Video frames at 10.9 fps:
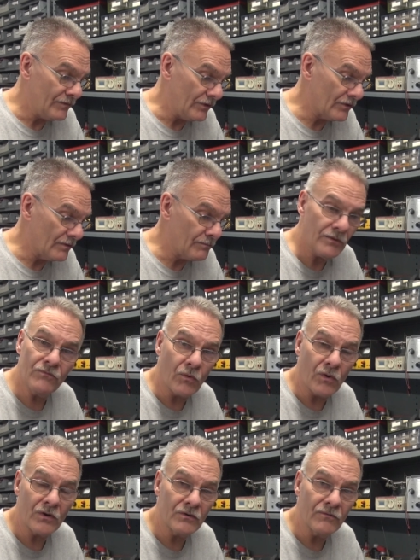you're going to put
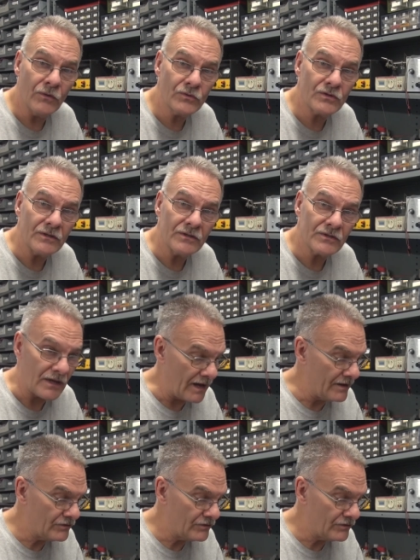400 volts into this guy